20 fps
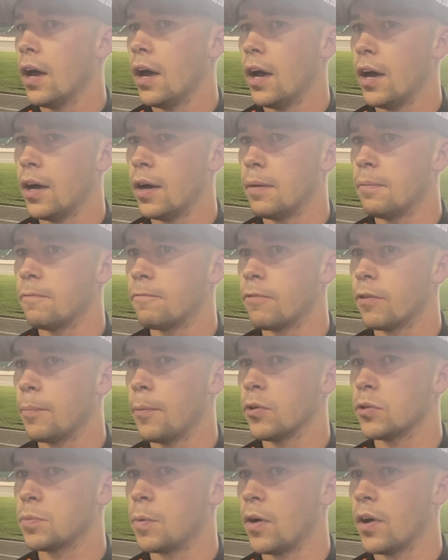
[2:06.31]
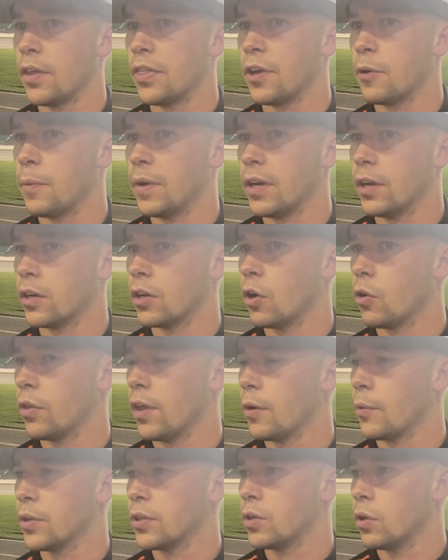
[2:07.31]
for the most part, I think we need to go
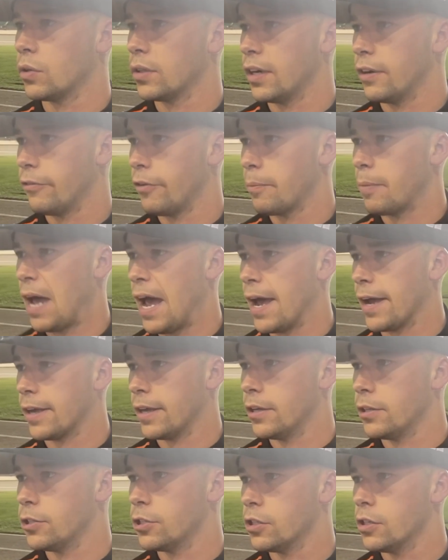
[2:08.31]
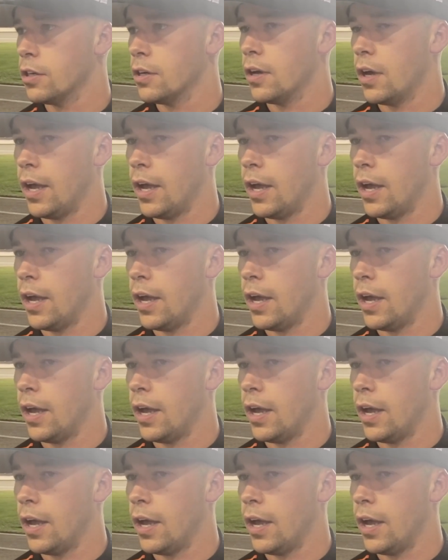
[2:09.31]
there with a totally different package